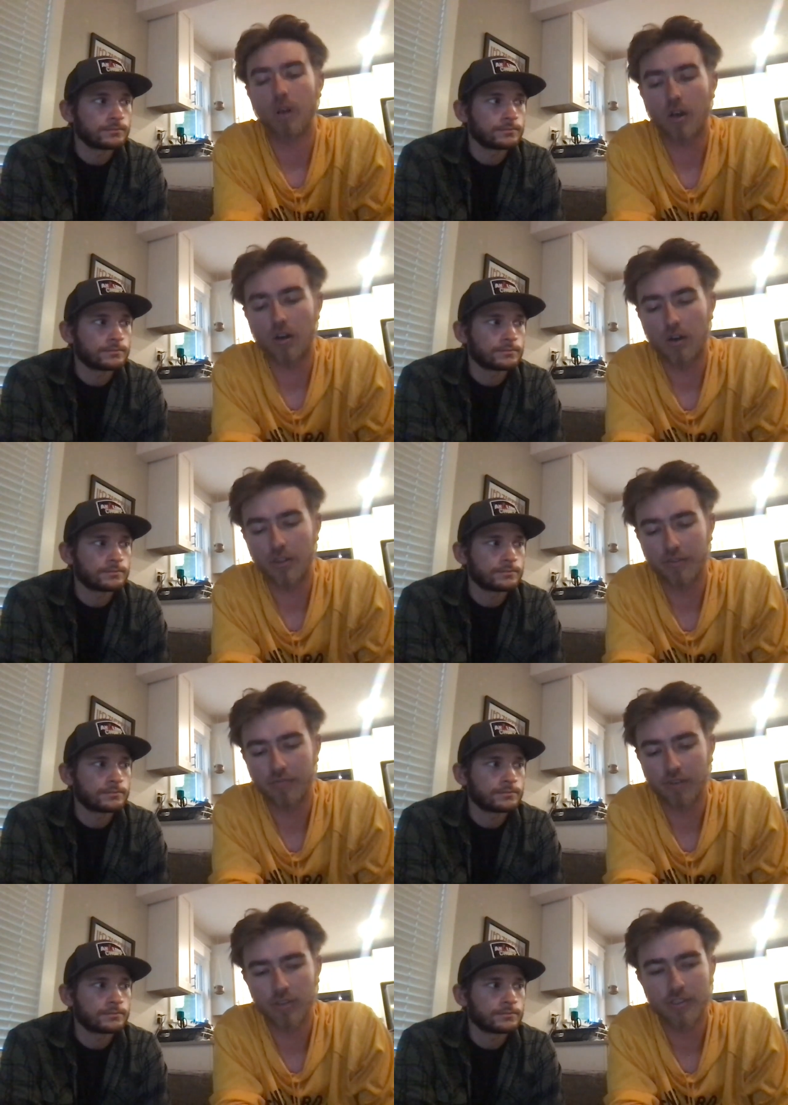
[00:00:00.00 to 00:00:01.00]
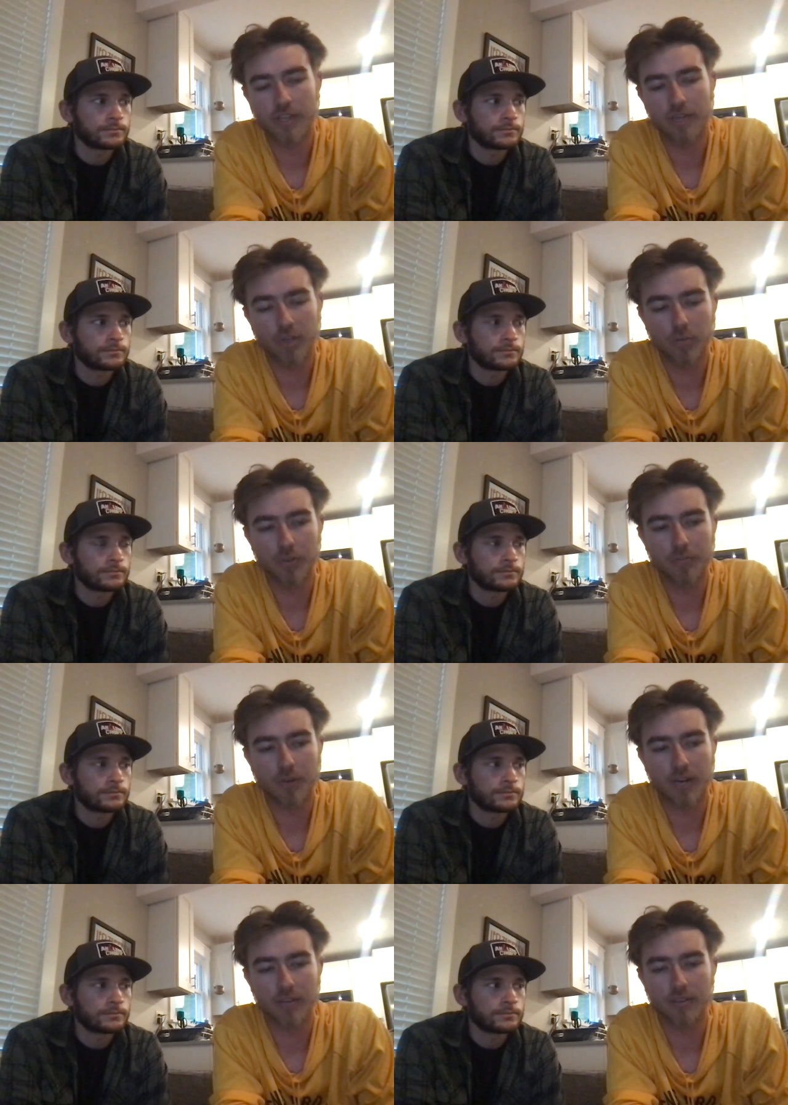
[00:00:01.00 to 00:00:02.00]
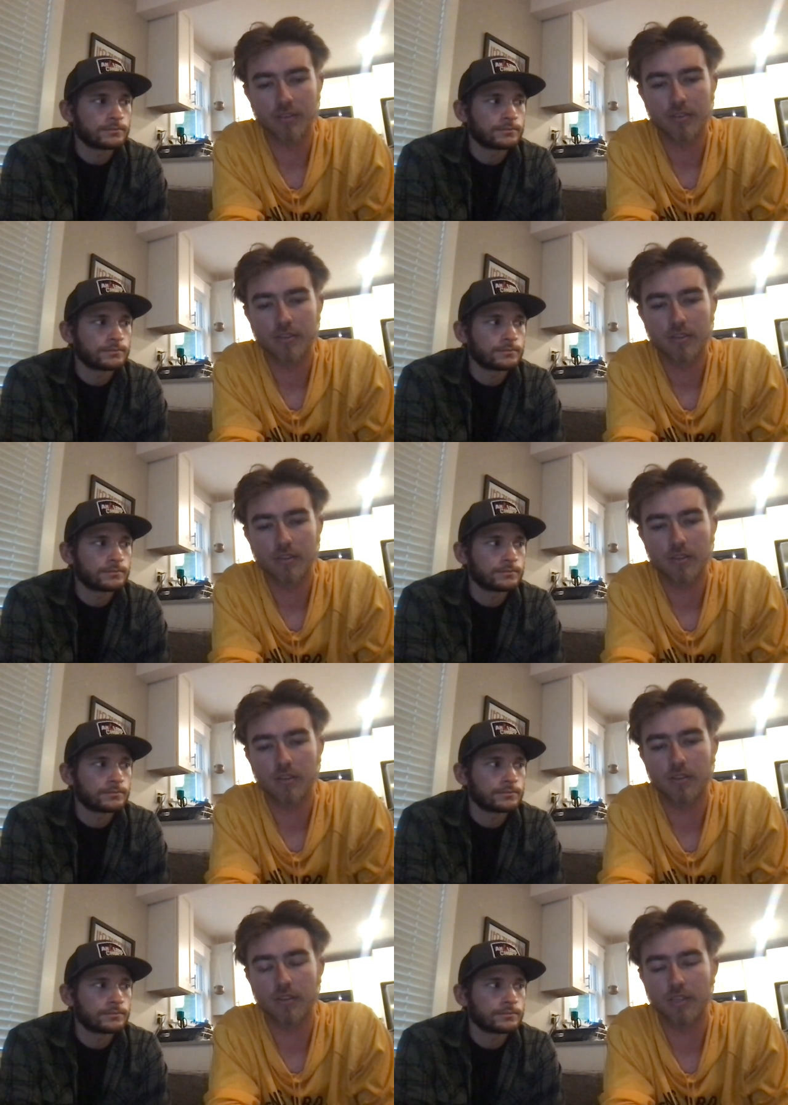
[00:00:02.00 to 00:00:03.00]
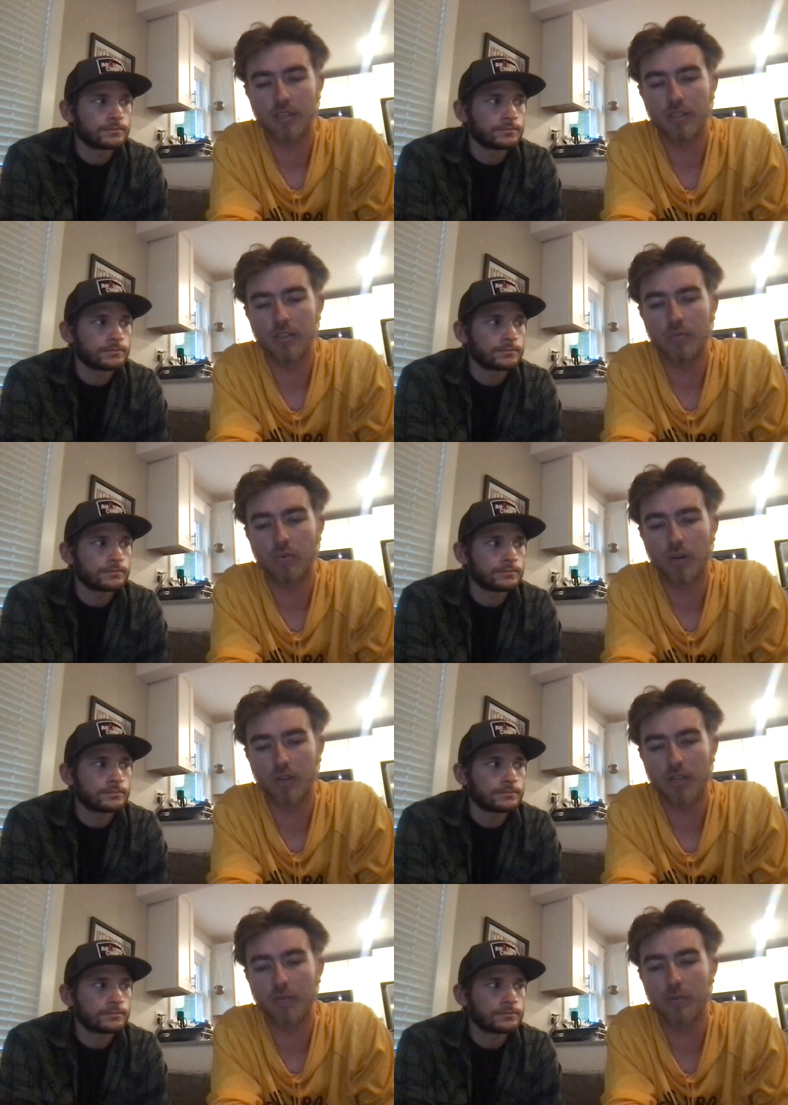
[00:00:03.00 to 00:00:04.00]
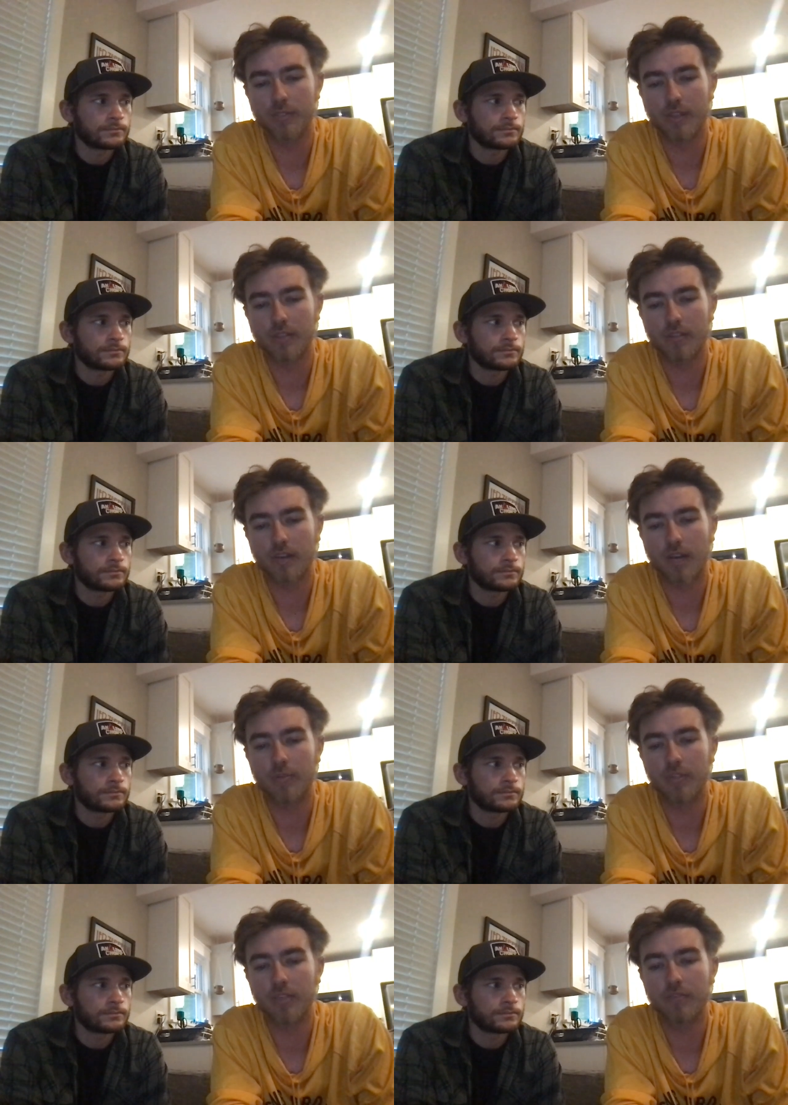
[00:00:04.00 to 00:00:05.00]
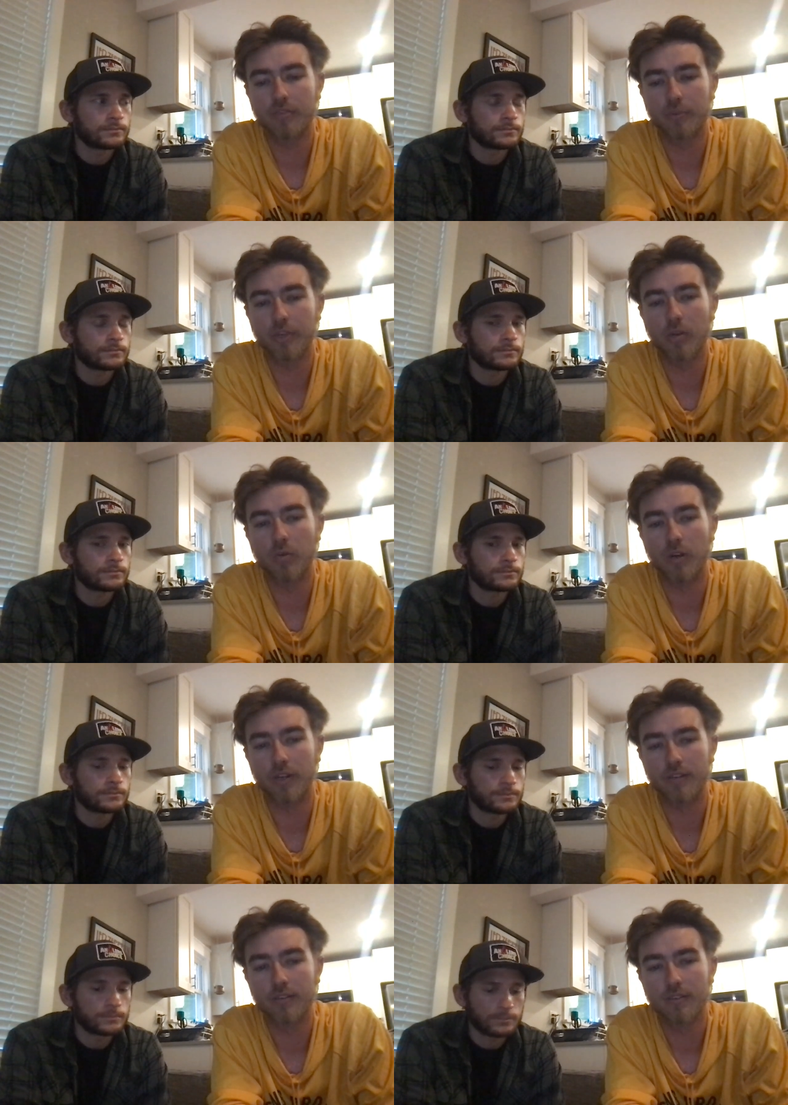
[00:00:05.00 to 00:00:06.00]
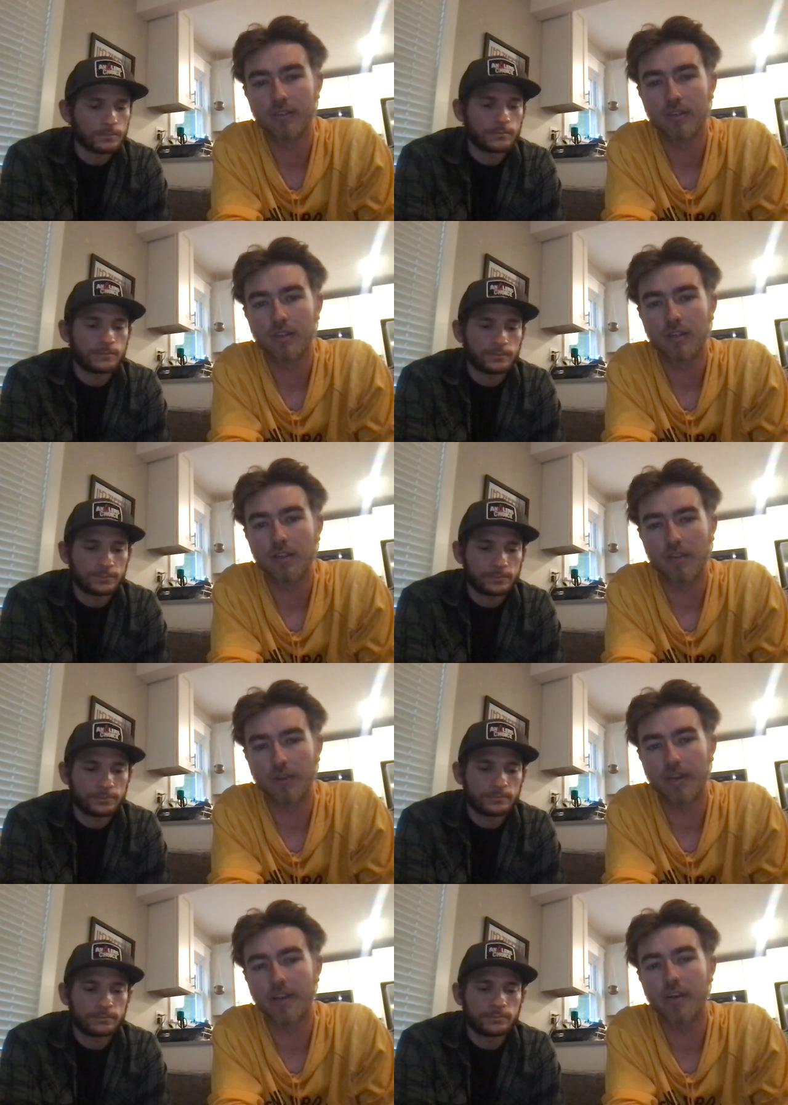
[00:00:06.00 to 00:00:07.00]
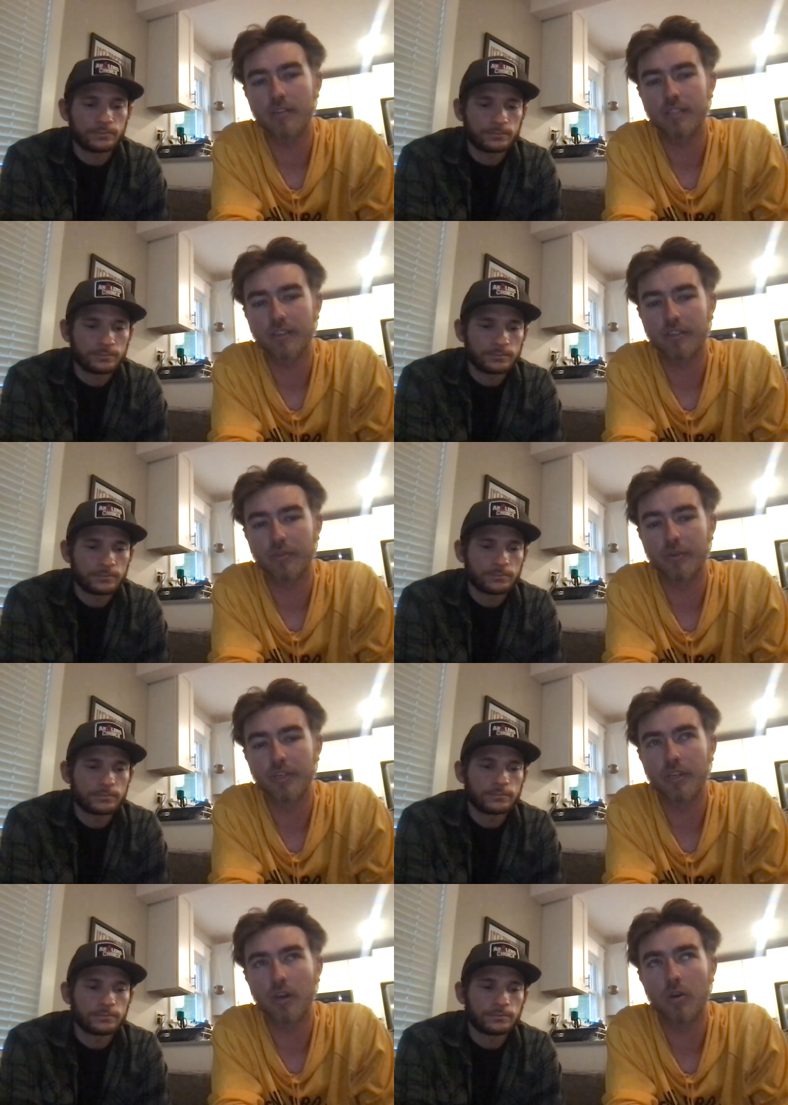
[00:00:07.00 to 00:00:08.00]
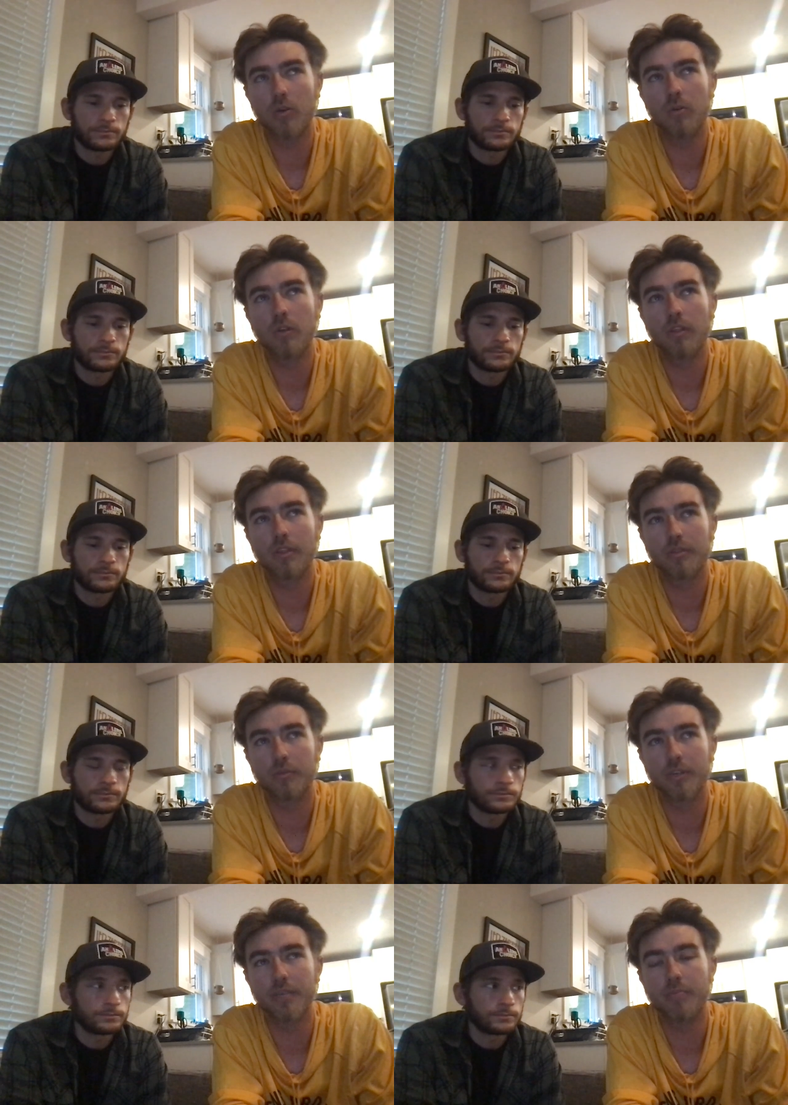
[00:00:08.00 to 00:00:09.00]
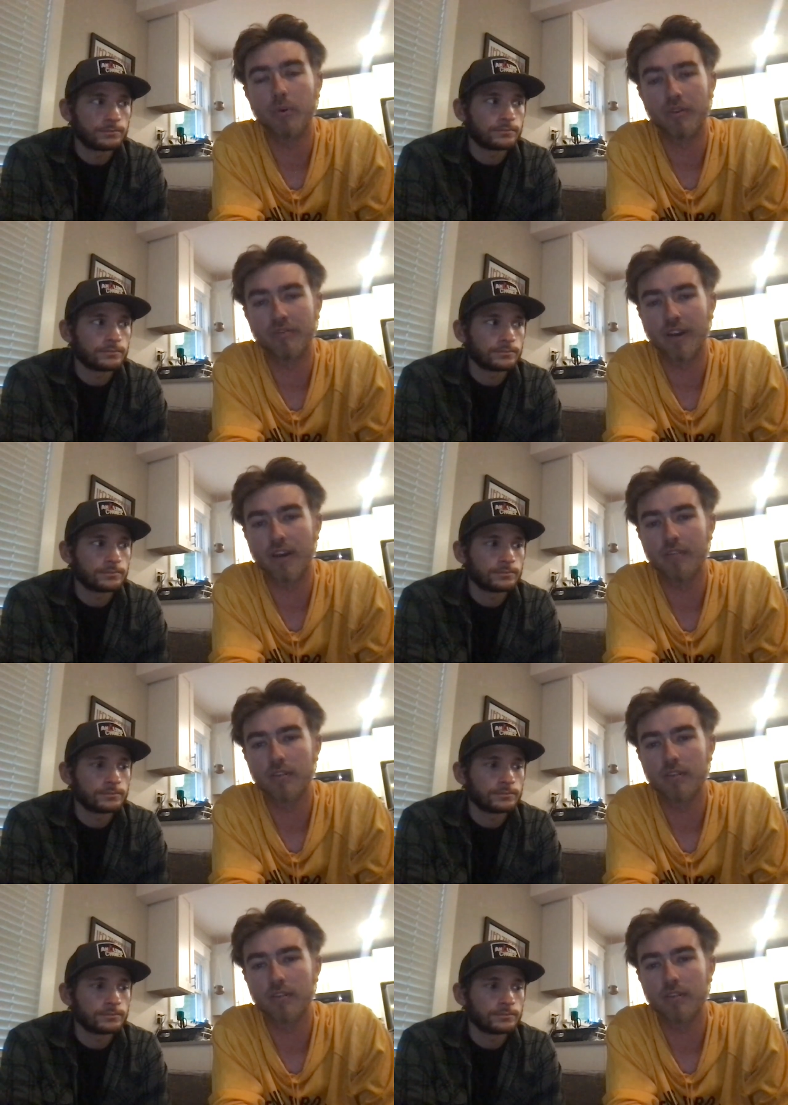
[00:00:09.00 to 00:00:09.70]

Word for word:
Speaker 1: on the first day of opens practice, the water level was at I believe 301 and right now it's at 303.5